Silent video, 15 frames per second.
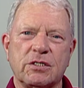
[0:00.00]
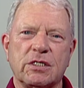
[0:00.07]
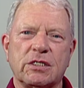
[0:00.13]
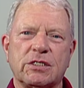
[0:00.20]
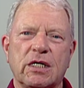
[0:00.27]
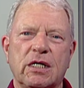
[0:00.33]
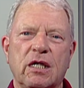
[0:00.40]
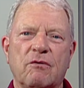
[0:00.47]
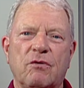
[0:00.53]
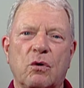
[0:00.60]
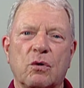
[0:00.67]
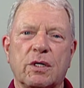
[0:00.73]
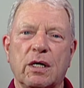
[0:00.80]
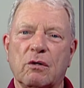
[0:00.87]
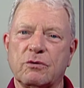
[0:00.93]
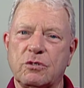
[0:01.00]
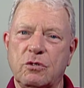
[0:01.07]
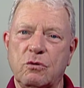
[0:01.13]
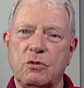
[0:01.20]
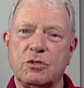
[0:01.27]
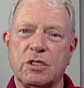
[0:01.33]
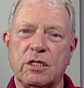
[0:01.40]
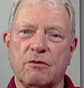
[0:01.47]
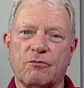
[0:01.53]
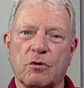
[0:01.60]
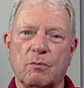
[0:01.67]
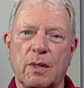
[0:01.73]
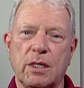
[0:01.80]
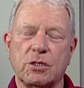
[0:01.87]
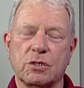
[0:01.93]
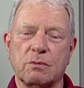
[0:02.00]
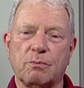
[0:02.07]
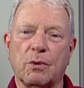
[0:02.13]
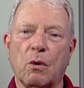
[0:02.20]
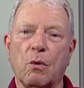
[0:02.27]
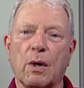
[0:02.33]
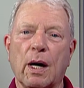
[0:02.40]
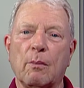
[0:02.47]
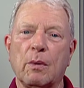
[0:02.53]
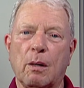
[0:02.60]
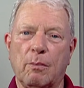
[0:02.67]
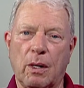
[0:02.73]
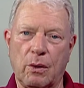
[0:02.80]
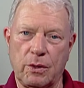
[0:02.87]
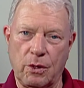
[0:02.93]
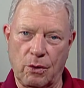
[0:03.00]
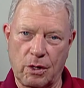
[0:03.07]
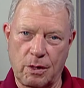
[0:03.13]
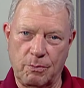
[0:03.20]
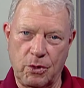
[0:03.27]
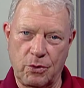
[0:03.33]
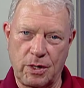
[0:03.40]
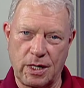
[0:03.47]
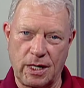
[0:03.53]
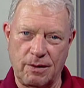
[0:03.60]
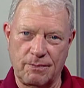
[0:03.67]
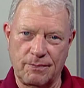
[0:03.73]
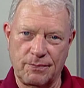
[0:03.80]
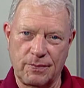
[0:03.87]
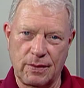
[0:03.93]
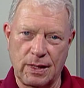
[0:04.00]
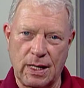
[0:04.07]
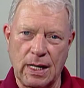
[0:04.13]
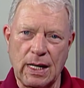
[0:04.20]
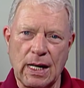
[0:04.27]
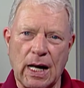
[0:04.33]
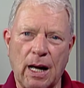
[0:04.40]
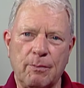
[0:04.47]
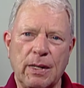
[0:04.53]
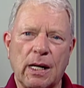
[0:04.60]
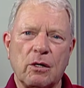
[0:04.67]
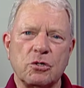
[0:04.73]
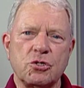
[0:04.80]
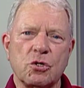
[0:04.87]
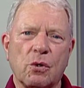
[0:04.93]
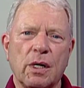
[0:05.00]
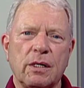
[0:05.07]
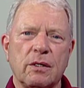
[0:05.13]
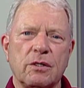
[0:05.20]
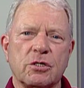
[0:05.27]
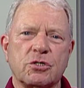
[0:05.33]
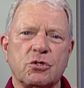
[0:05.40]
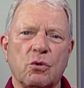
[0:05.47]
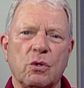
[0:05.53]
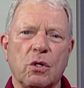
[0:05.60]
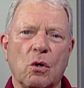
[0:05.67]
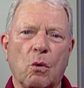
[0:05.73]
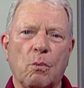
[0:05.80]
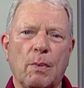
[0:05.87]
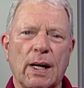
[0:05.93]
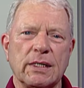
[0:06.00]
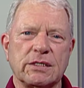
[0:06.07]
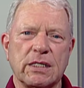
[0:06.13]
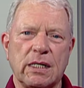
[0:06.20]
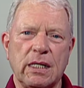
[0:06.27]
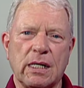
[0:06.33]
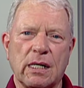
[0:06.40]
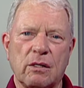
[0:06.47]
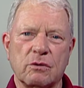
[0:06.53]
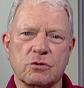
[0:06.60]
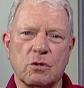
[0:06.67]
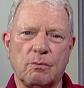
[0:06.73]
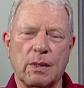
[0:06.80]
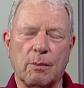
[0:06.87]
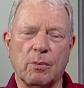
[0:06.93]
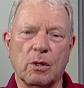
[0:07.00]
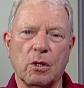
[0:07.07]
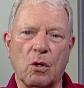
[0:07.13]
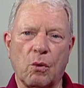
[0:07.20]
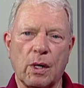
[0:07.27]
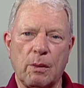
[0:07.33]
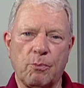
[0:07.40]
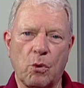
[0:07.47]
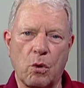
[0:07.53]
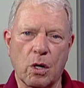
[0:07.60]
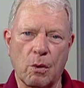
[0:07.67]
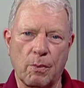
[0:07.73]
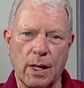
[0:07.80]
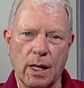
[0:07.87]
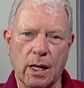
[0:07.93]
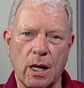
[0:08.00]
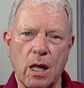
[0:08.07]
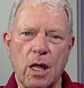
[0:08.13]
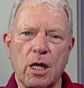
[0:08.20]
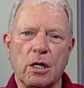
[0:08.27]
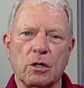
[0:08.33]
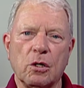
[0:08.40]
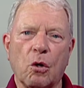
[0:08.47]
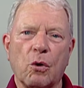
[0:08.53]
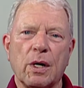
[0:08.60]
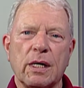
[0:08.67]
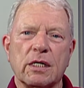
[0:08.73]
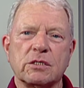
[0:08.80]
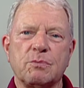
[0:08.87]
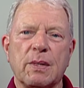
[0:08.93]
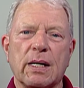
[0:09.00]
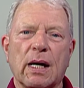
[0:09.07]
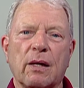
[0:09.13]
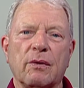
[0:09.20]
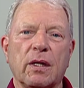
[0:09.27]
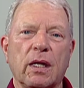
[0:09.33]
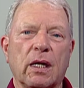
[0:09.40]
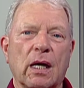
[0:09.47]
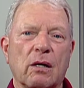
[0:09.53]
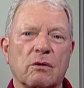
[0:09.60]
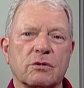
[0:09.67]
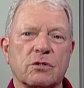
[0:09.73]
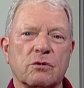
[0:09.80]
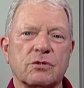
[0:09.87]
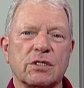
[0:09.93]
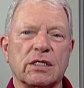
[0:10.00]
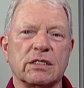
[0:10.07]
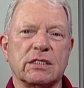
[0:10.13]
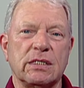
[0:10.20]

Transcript: is the City of Oakdale's news and information program about your community. I'm now joined in the studio by City Council member Lori Pulkrabek. Lori has been on the council since